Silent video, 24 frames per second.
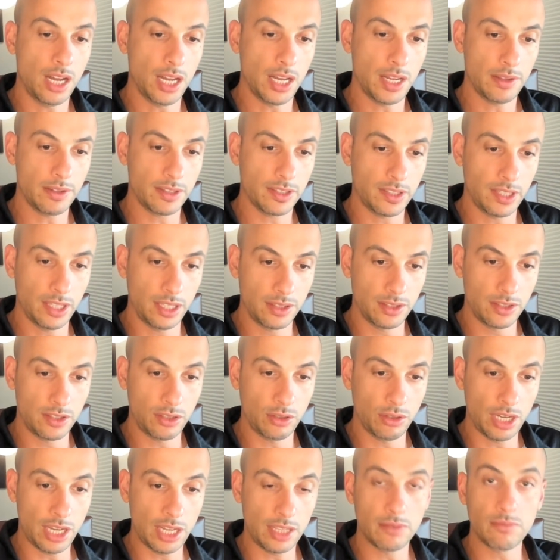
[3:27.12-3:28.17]
Since
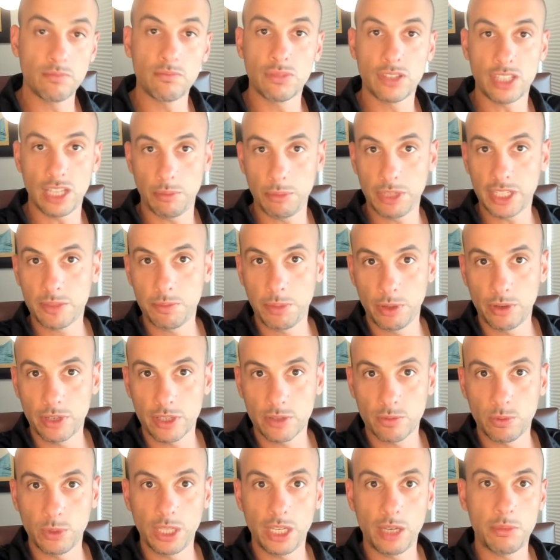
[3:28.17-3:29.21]
you had some
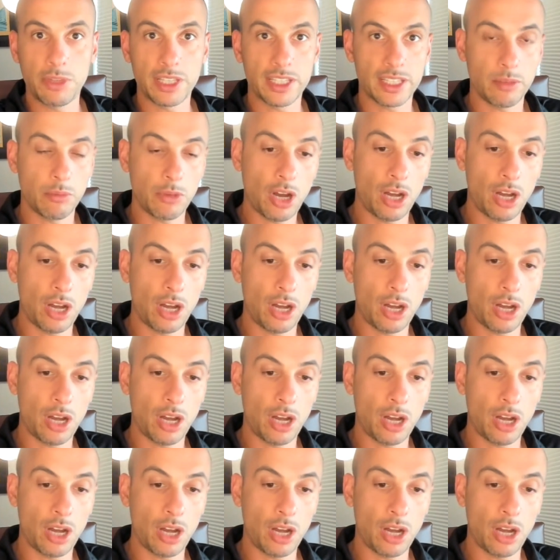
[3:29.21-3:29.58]
experience with them and some